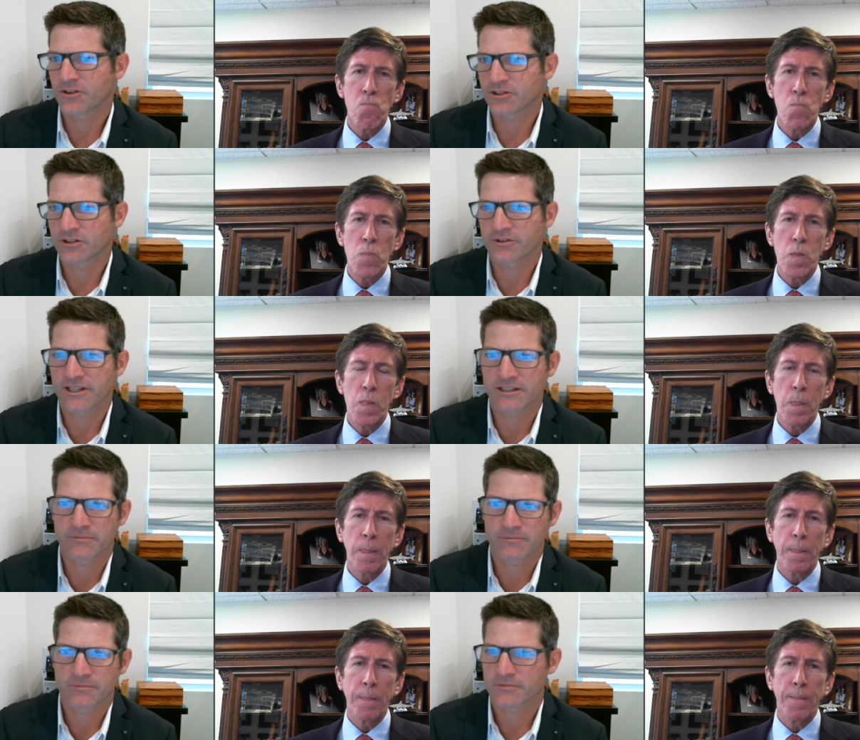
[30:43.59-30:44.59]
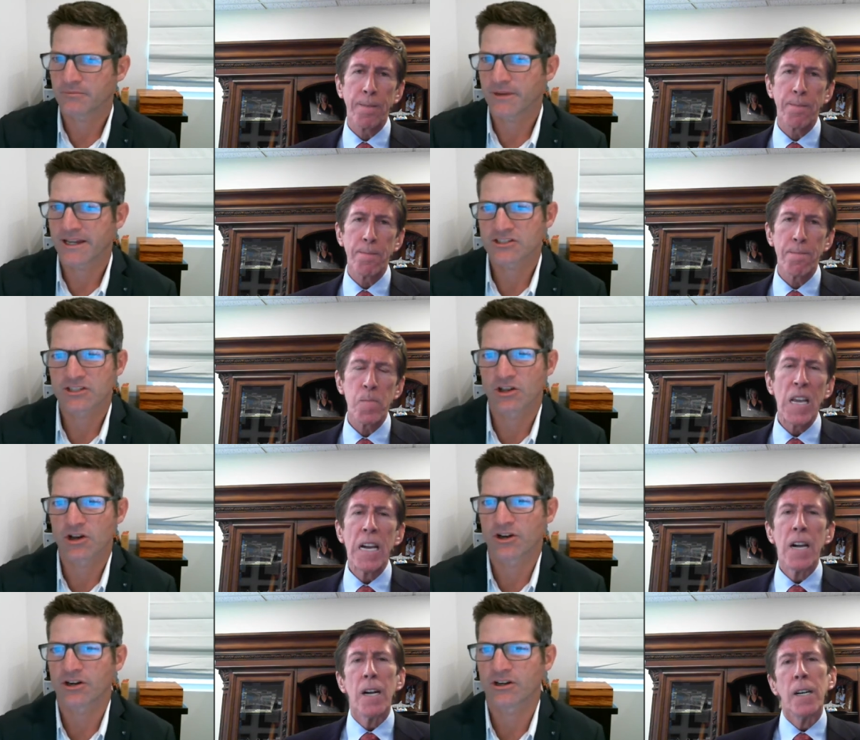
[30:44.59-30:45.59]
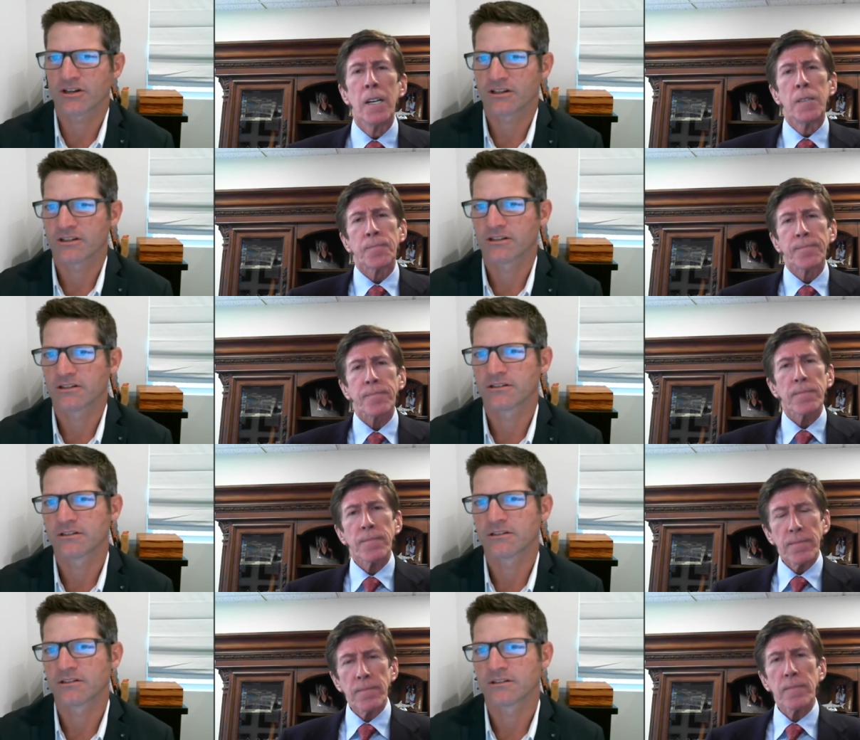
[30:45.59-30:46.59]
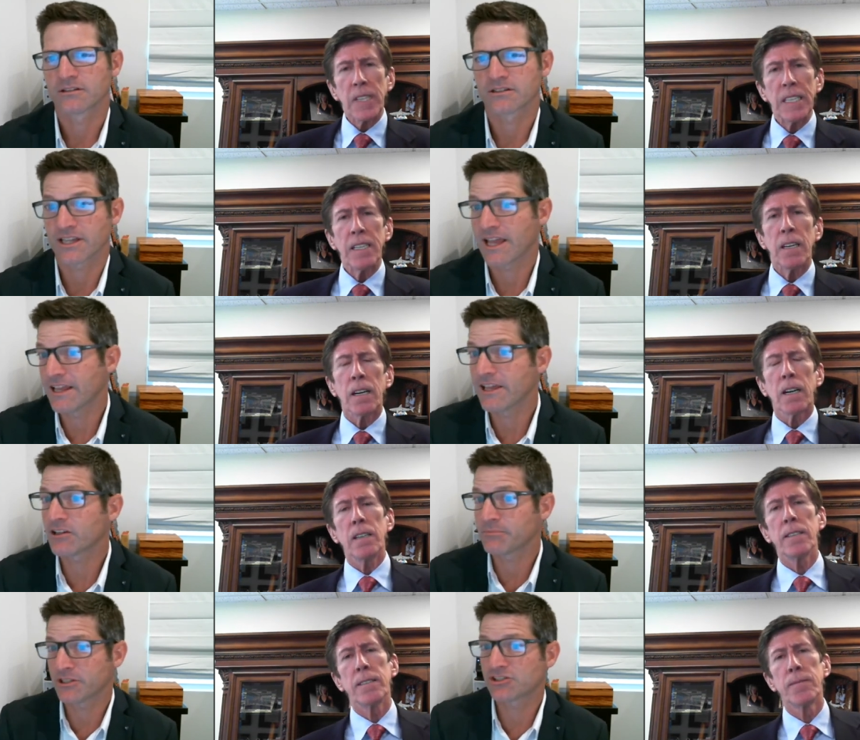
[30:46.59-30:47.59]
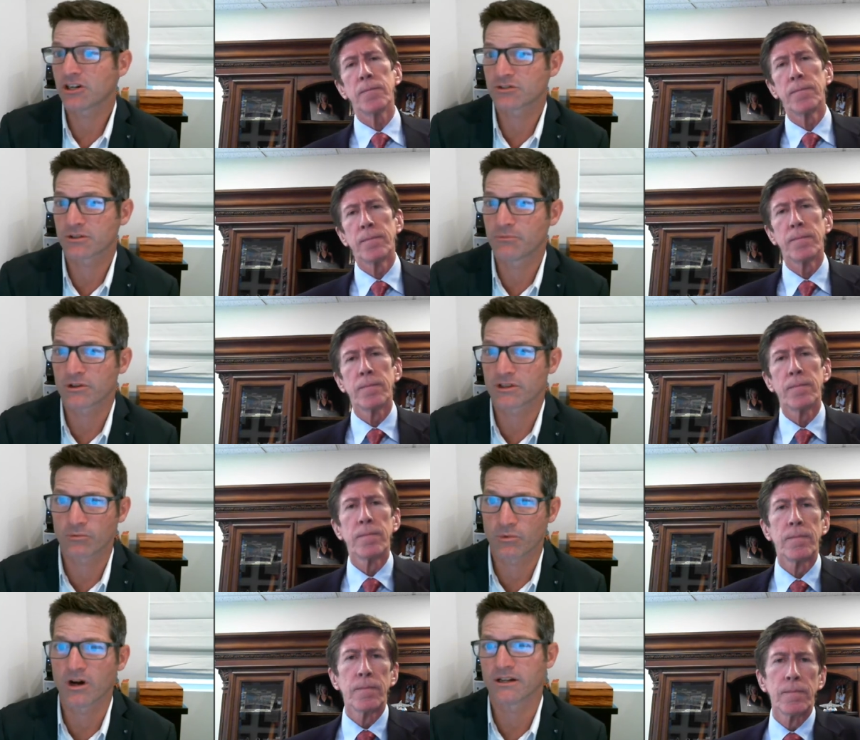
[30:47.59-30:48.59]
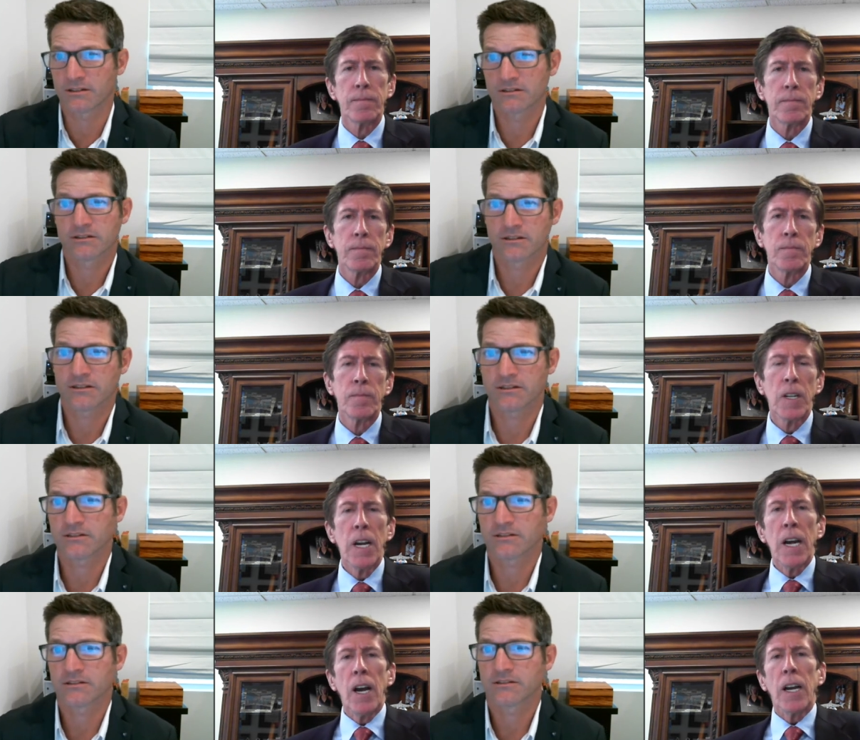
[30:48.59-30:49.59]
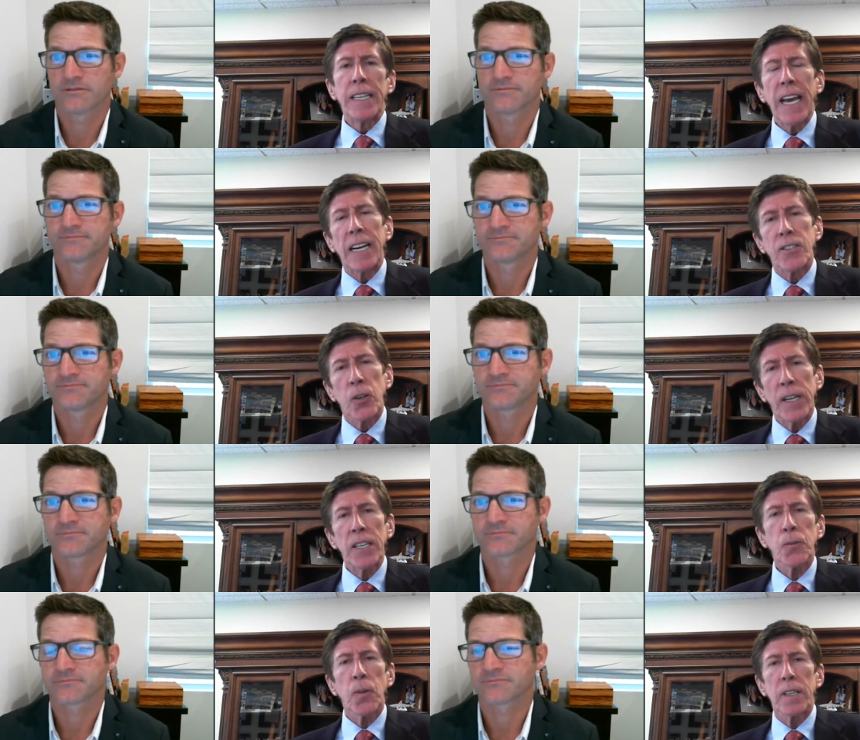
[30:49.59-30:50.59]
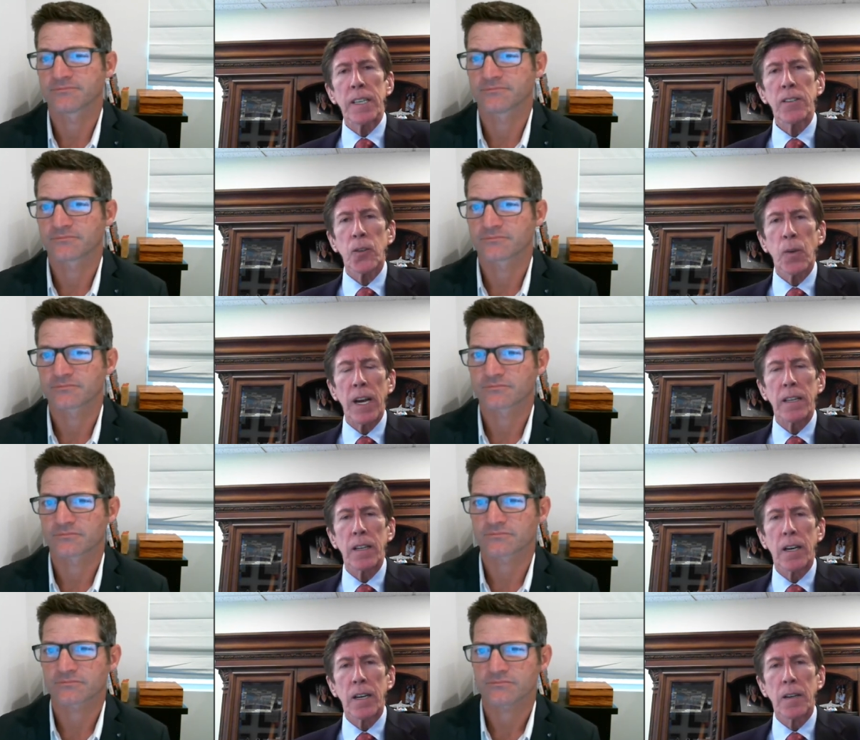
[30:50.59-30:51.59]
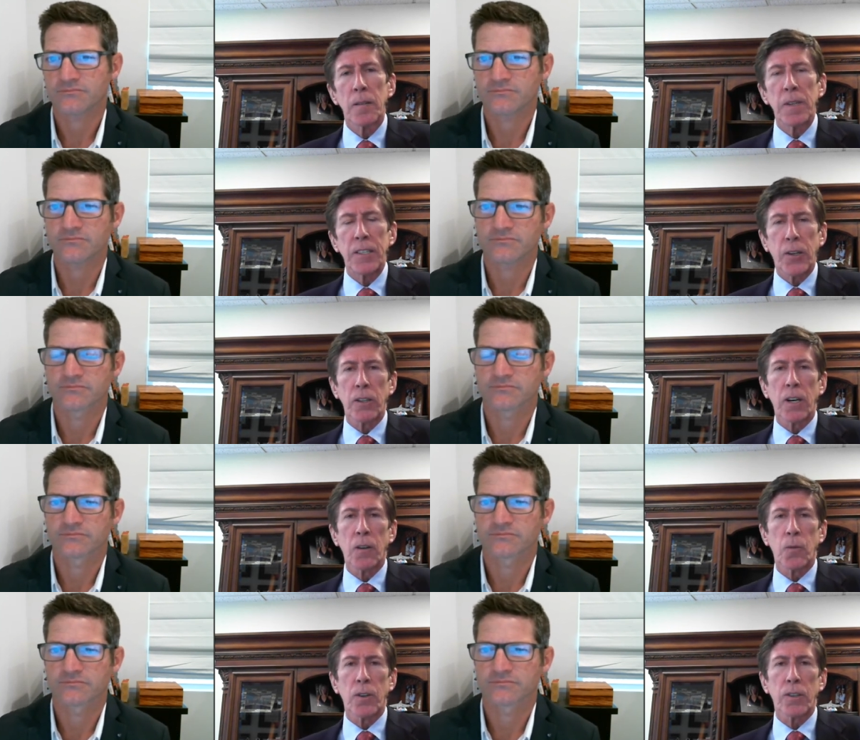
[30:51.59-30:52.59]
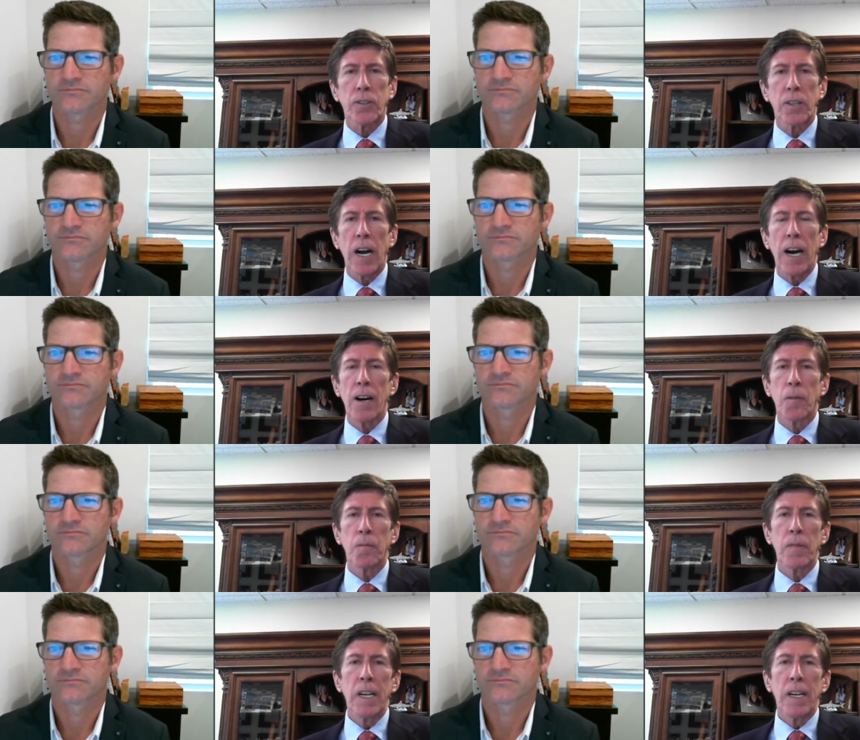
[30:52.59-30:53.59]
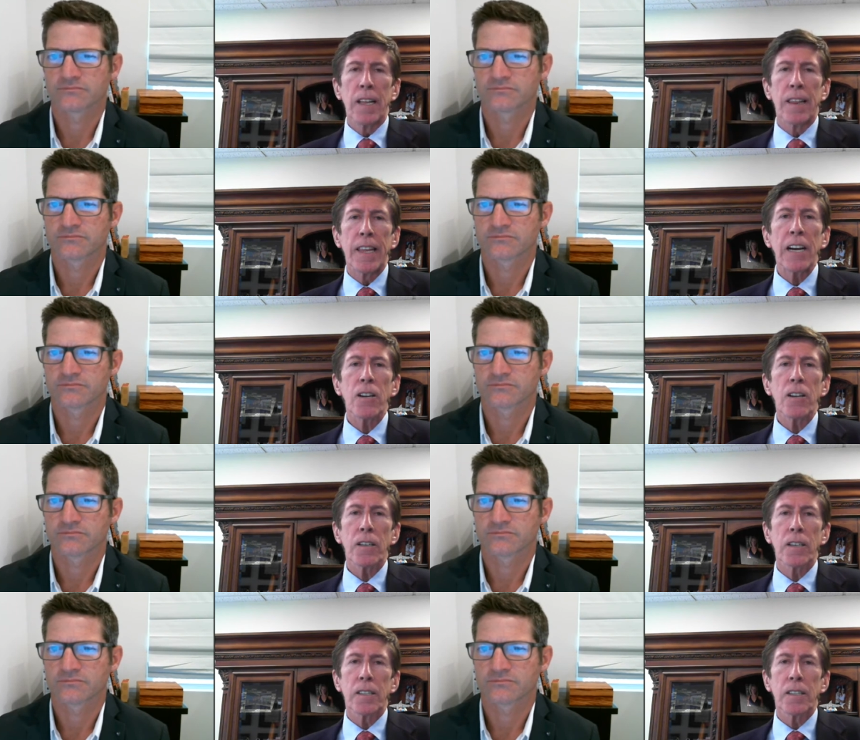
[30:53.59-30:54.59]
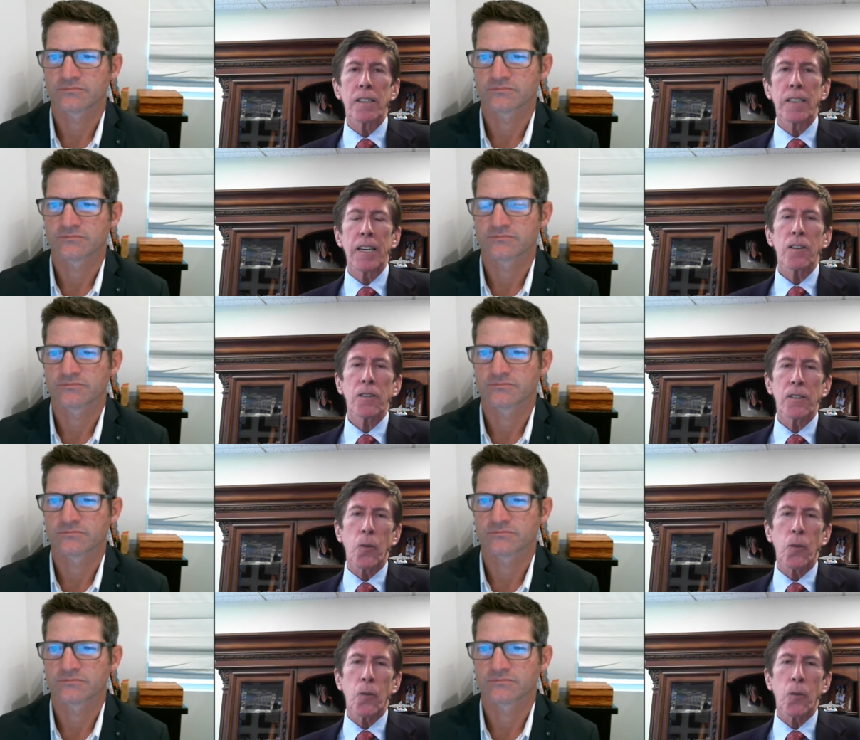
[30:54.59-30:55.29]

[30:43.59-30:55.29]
Speaker 1: degree? manslaughter? Yeah. he could be charged with more than one.
Speaker 2: Yeah. So here's what here's the way uh, Minnesota law works. Um, they're the way